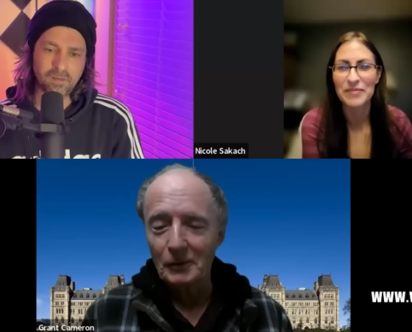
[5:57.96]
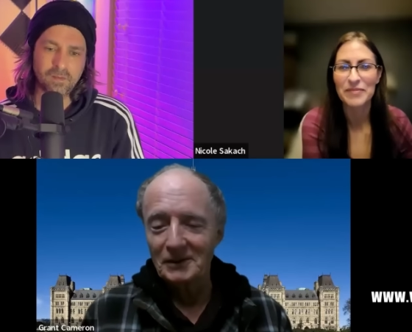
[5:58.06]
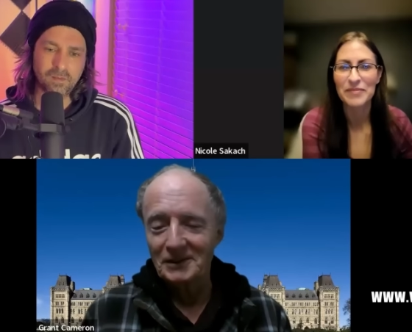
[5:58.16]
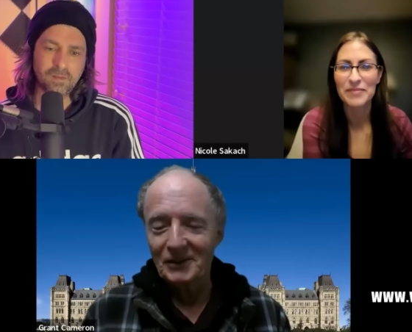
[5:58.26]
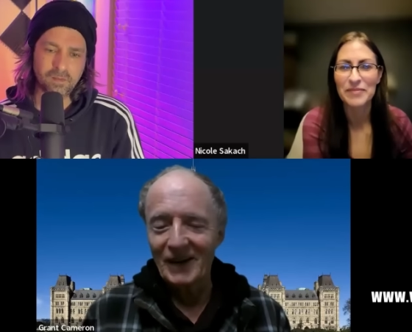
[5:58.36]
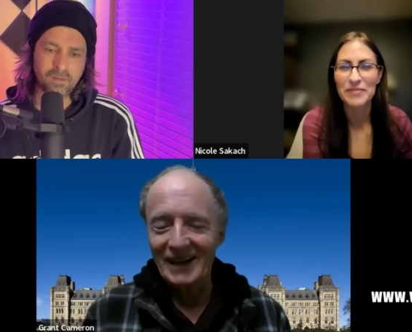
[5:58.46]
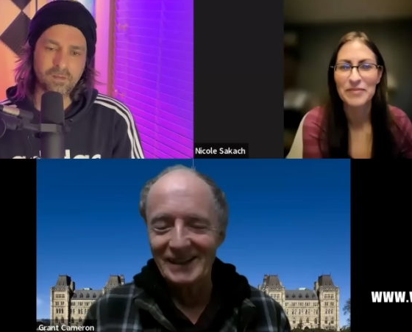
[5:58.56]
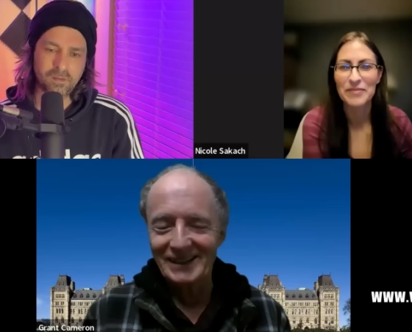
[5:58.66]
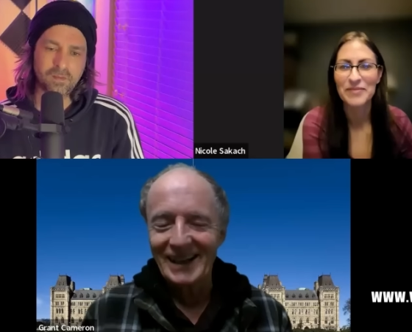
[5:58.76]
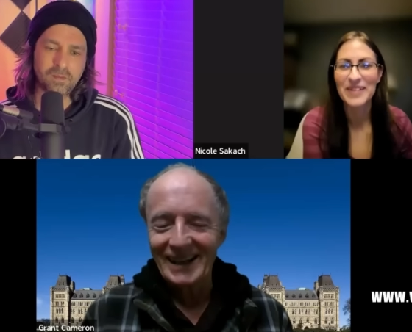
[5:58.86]
Speaker 1: it was Grusch.
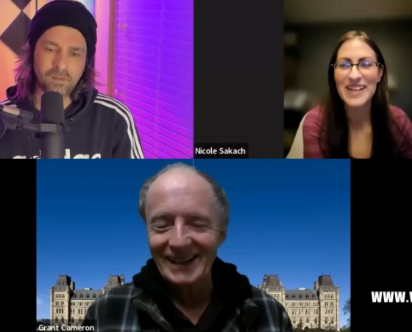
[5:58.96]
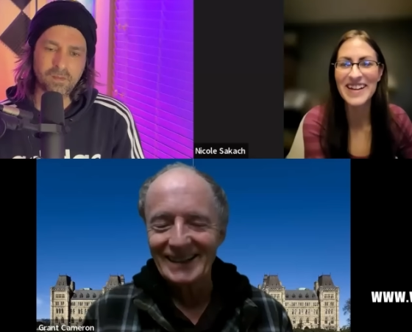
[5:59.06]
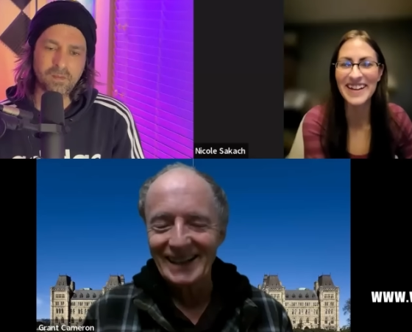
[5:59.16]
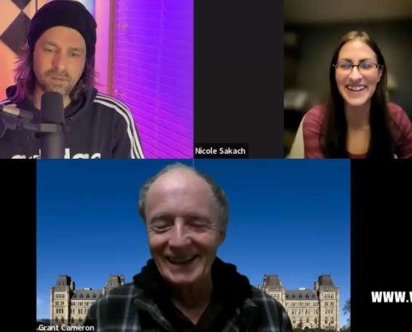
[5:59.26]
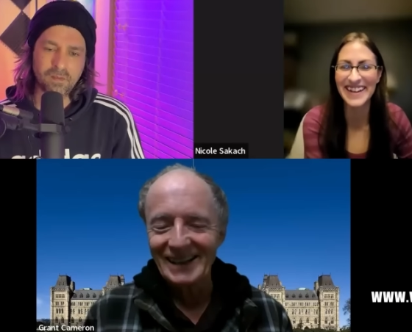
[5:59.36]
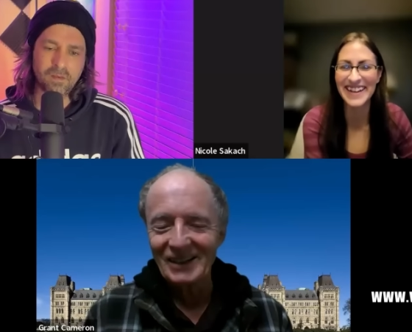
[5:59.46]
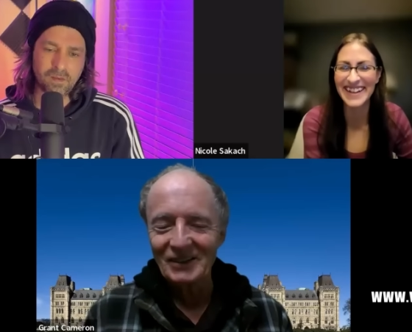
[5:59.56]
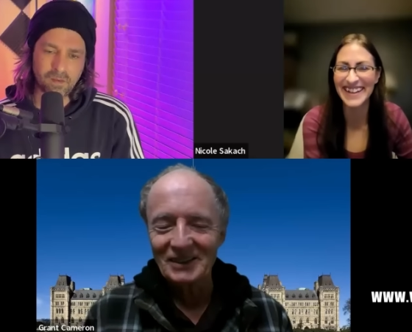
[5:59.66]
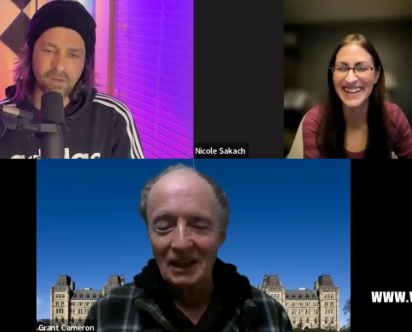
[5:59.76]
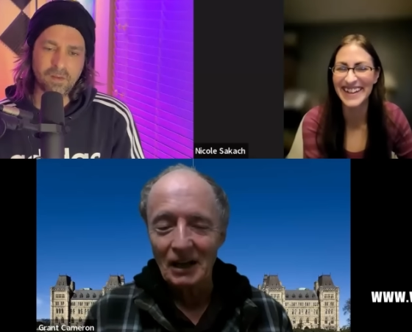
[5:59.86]
So they they
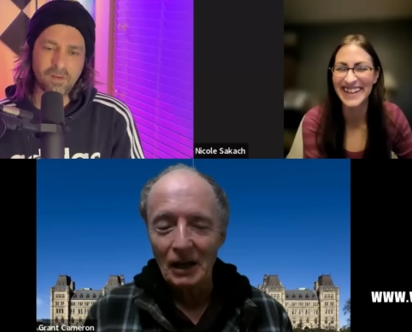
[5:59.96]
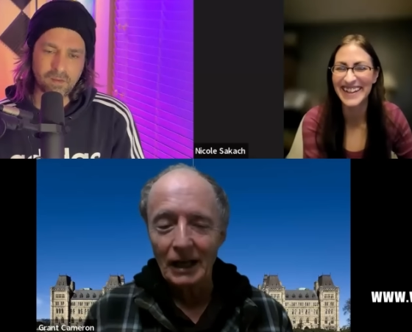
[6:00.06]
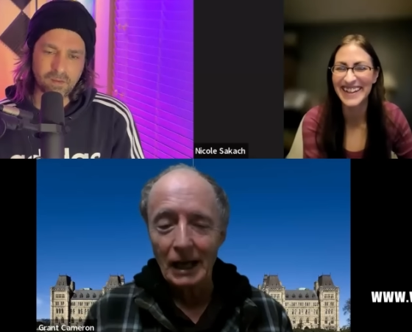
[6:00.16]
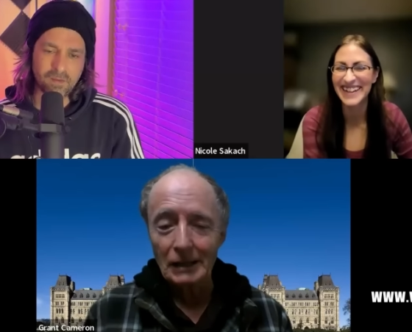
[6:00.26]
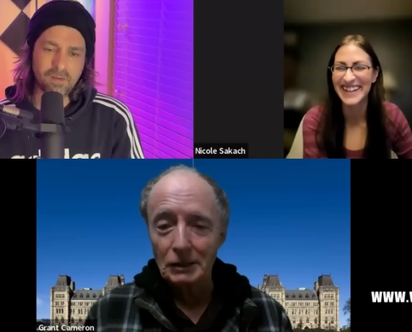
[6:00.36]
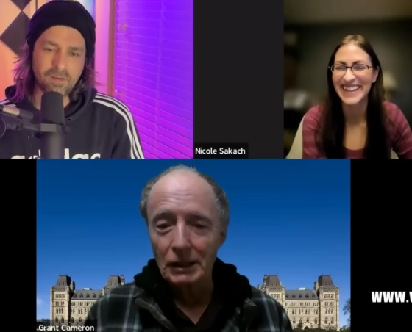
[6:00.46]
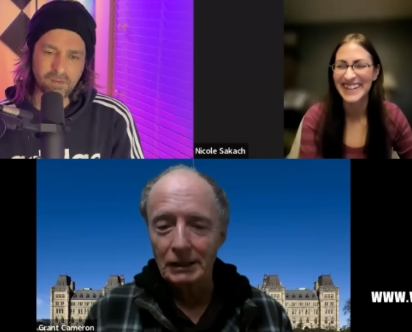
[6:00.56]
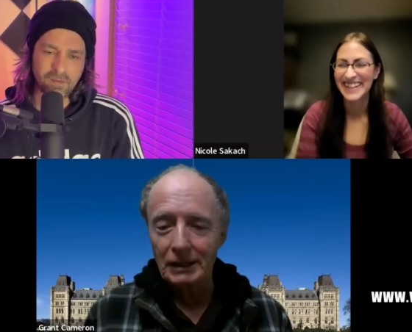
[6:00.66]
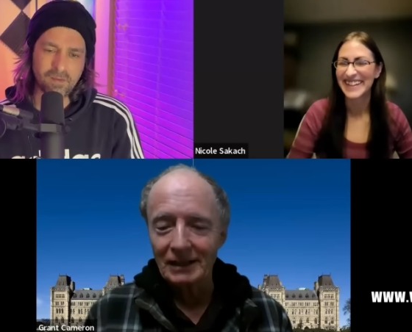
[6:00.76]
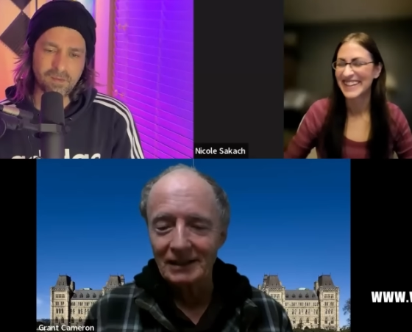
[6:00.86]
knew said, that guy's
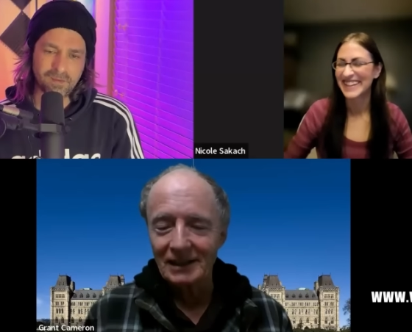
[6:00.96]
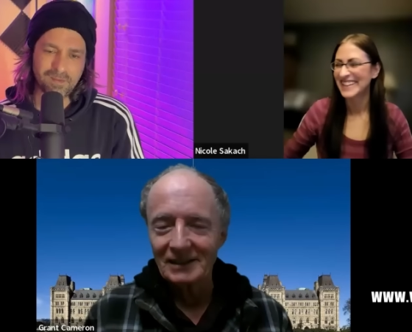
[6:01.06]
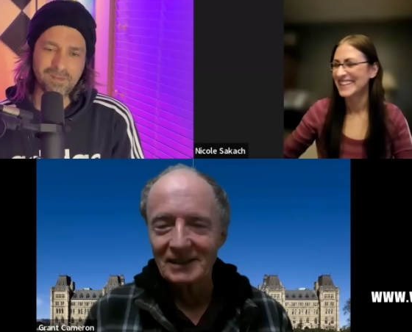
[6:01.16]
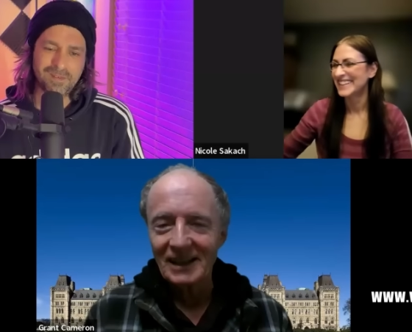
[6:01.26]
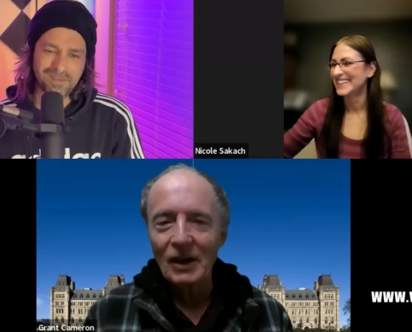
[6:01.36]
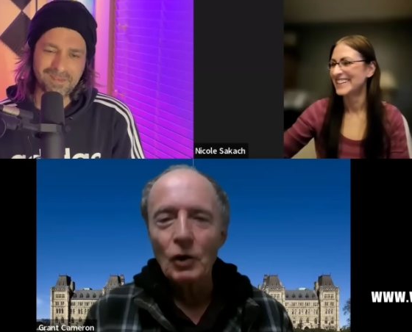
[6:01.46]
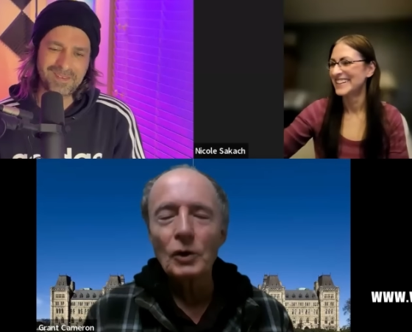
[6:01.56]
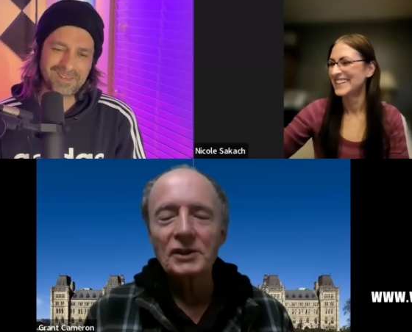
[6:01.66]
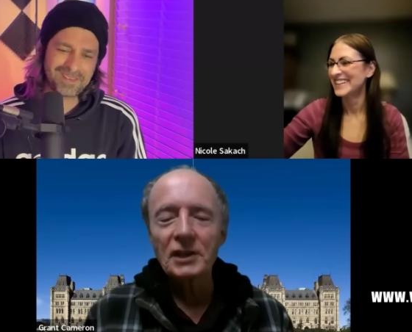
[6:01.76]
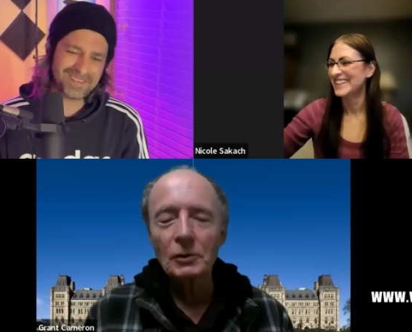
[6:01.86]
good. Get let's. Who
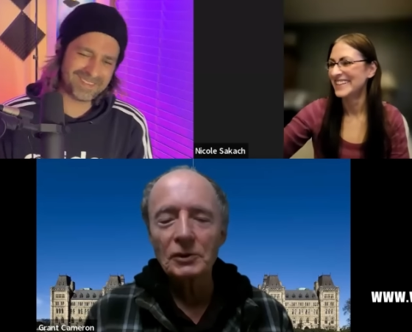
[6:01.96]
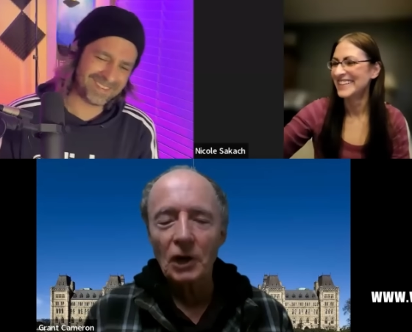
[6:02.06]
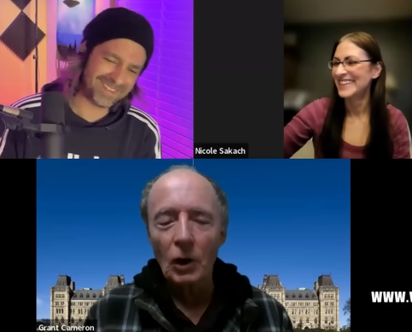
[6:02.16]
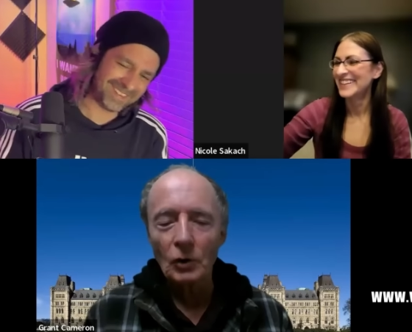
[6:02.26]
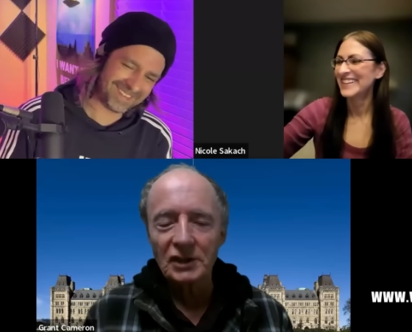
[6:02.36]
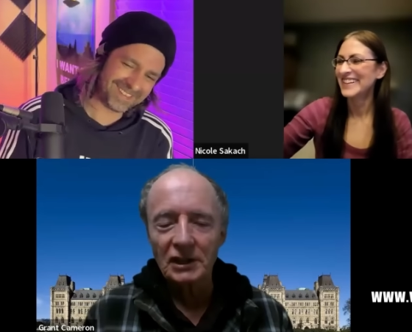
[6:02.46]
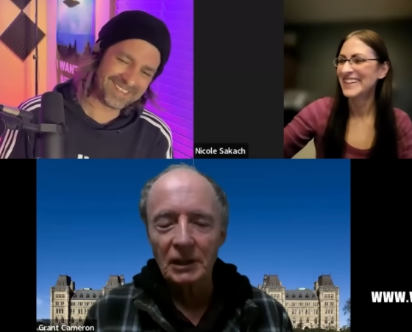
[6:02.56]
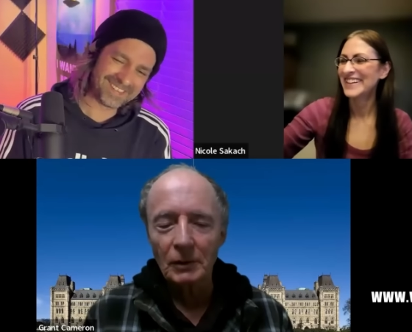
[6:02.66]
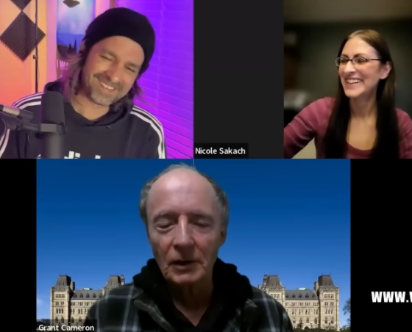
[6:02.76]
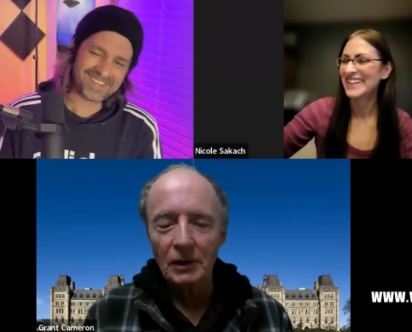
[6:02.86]
was the who was the host that they
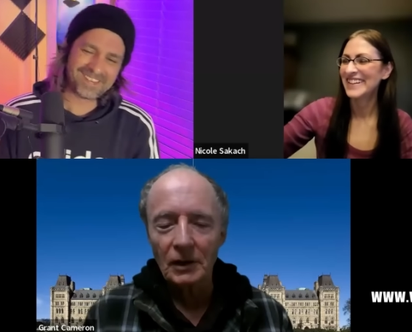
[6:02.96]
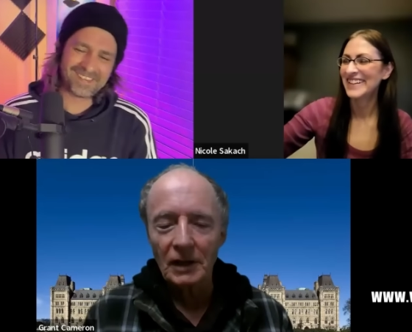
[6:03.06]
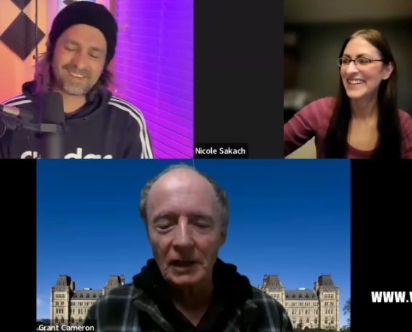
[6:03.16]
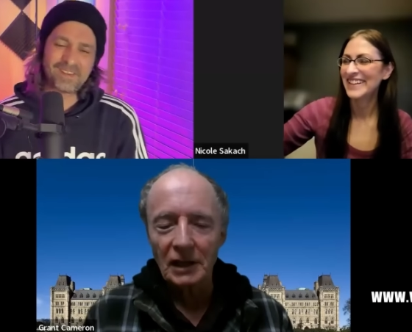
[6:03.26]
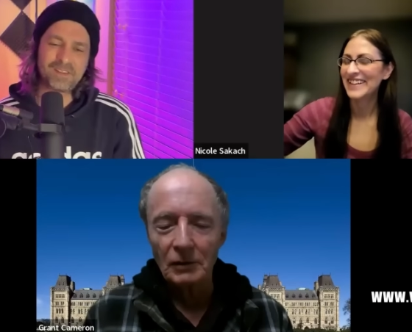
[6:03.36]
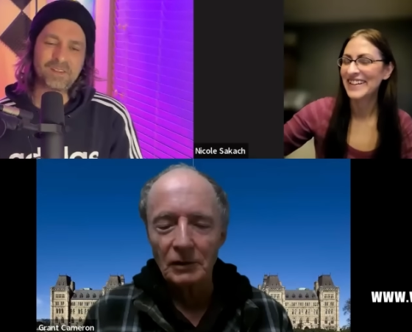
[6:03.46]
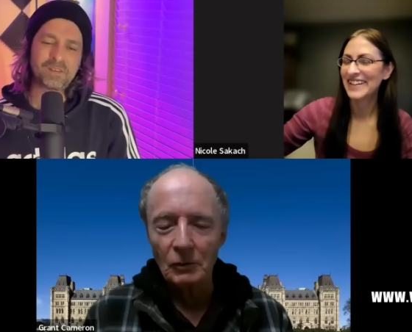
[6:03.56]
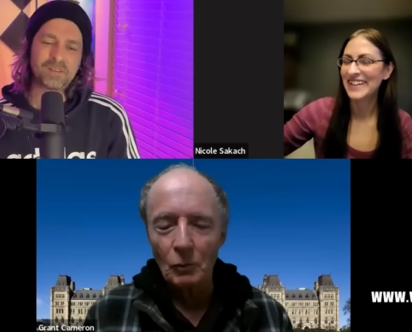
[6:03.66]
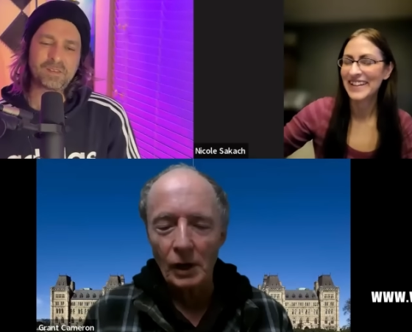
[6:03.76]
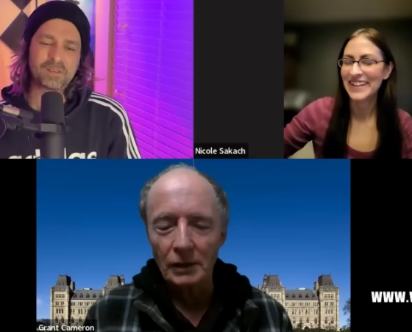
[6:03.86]
were that they
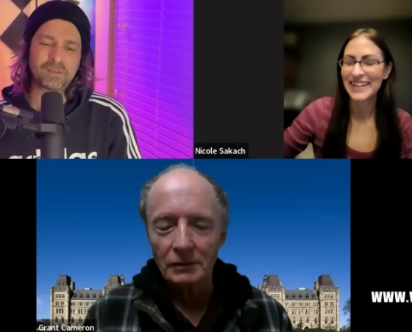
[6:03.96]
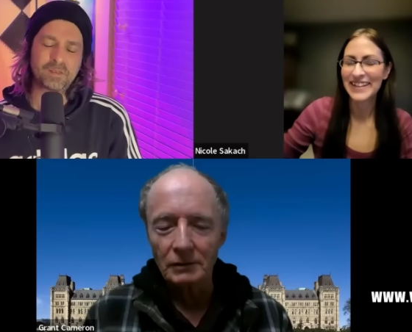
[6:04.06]
didn't want